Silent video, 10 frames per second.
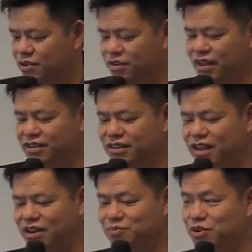next
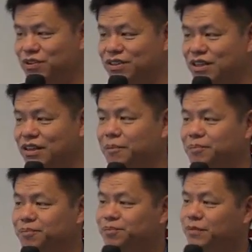slide or previous slide? Yep.
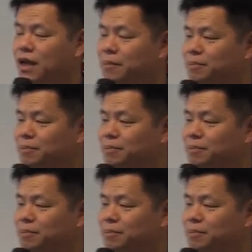Yep.